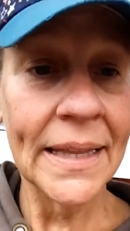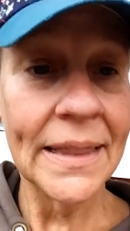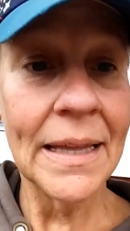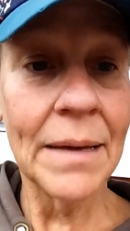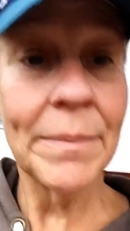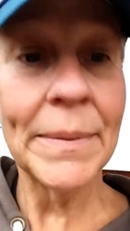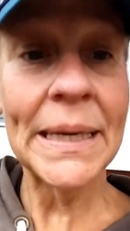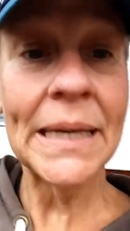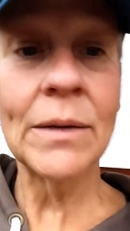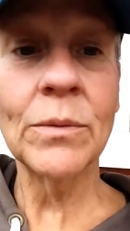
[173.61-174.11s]

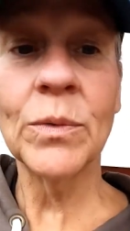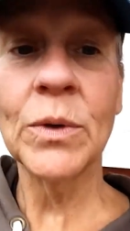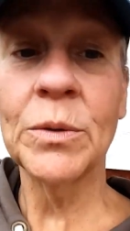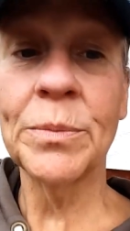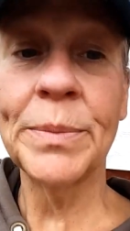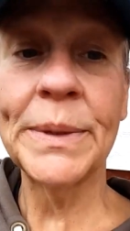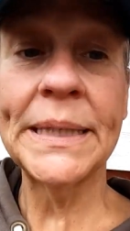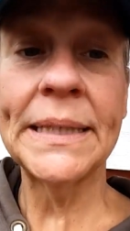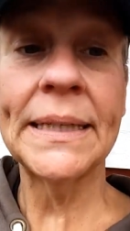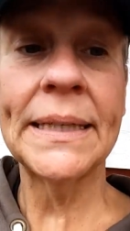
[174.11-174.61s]
The meat
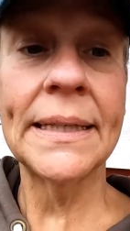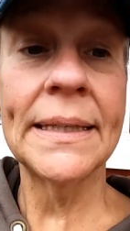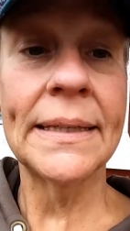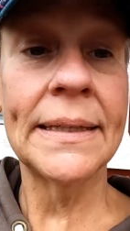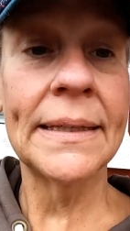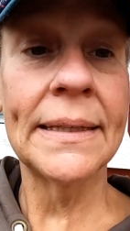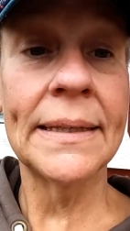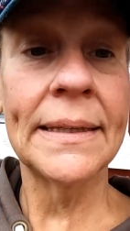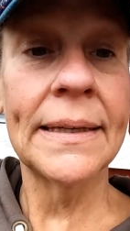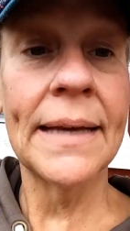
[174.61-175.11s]
will
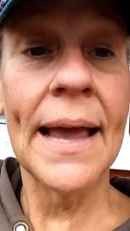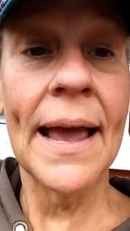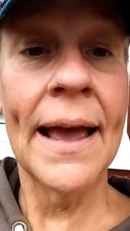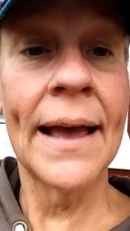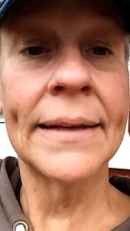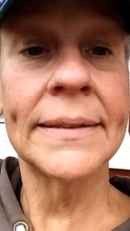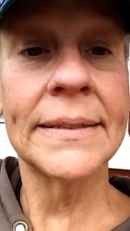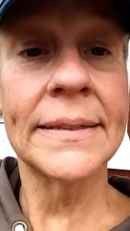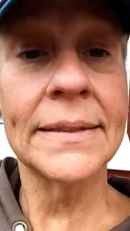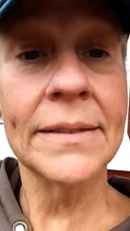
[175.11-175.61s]
be
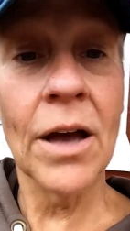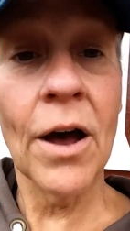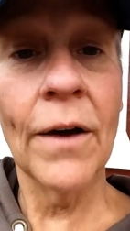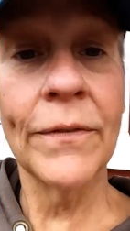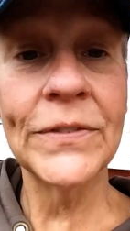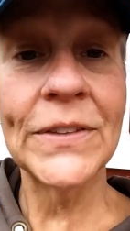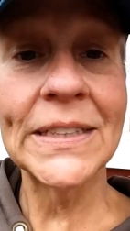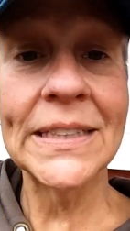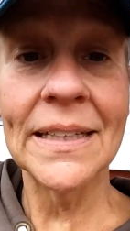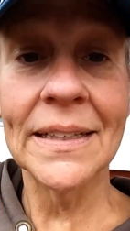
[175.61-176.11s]
as
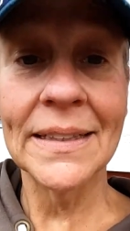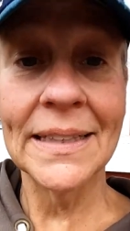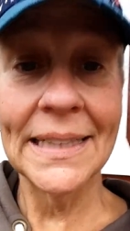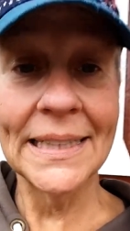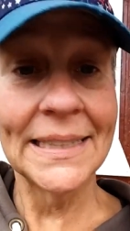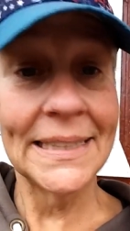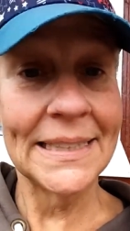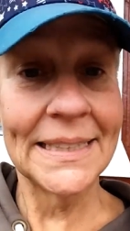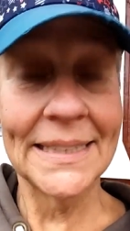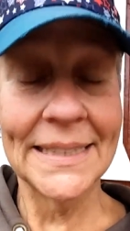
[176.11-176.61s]
soft and
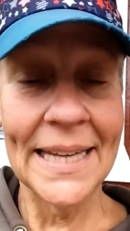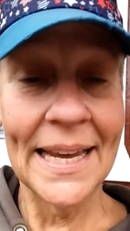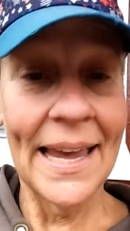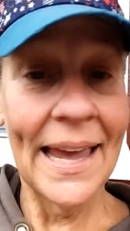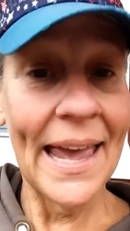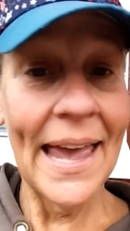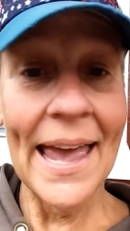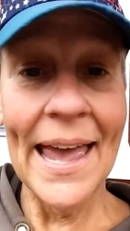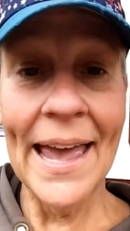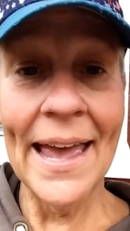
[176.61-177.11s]
delish
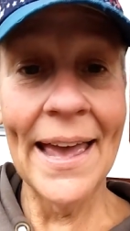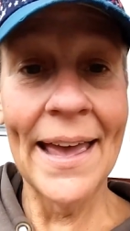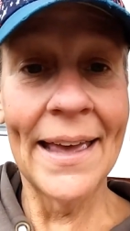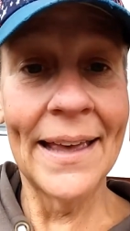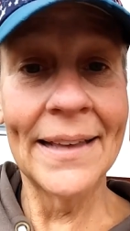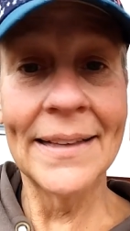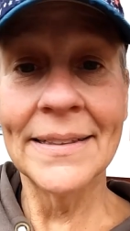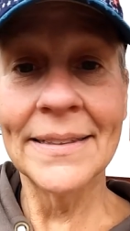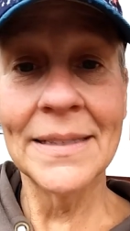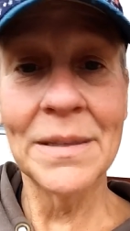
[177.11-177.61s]

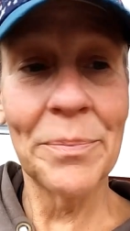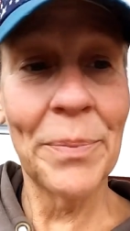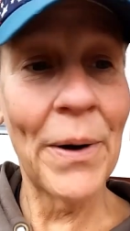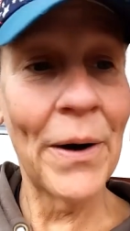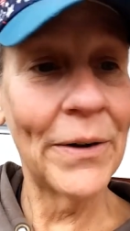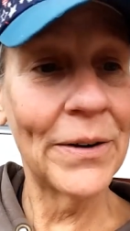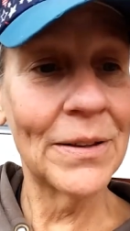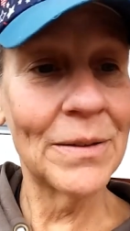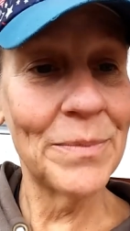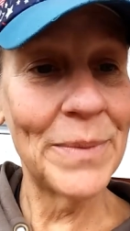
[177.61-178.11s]
as the
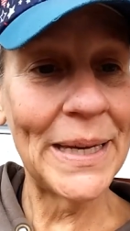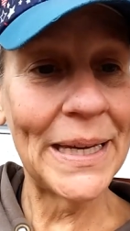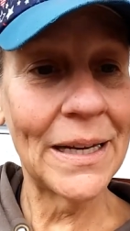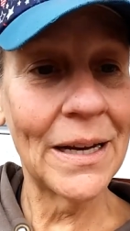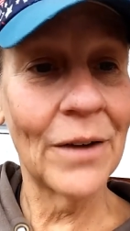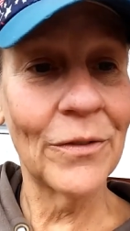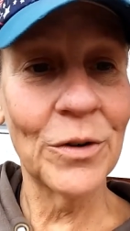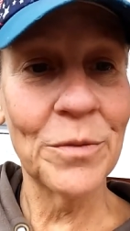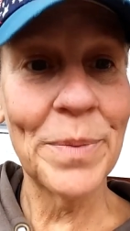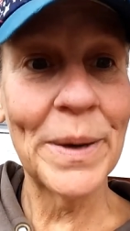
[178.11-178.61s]
part of the meat
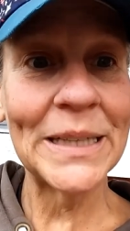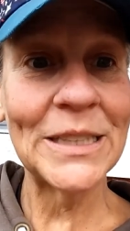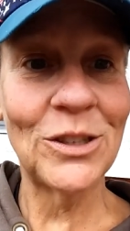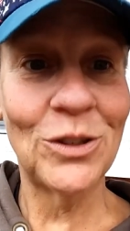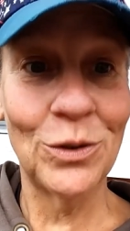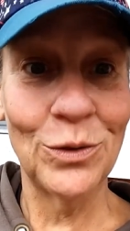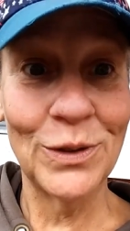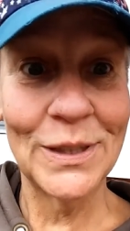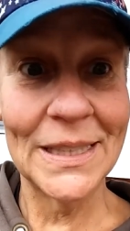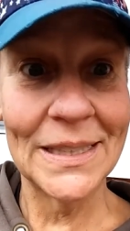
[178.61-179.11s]
covered by
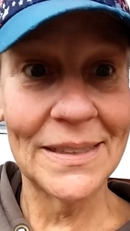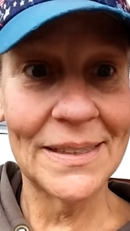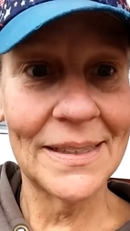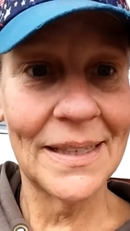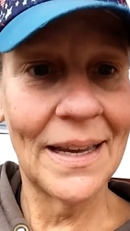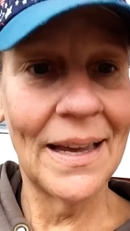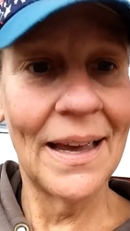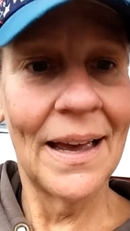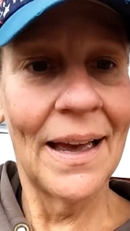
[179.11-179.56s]
juices.